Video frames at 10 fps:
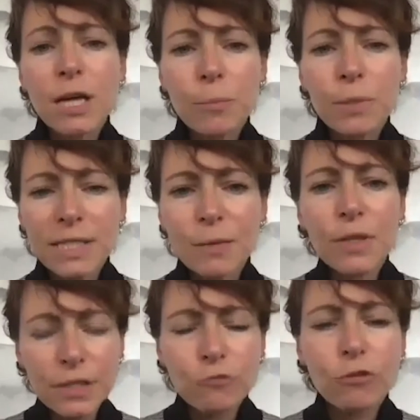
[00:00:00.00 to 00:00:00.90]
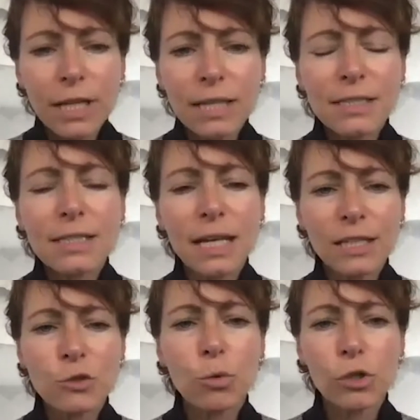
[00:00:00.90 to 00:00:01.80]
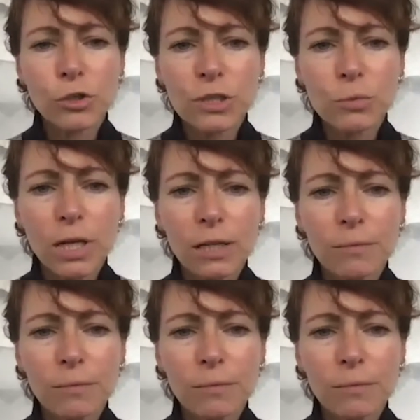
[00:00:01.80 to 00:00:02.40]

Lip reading: up in something that's really entertaining to watch as well.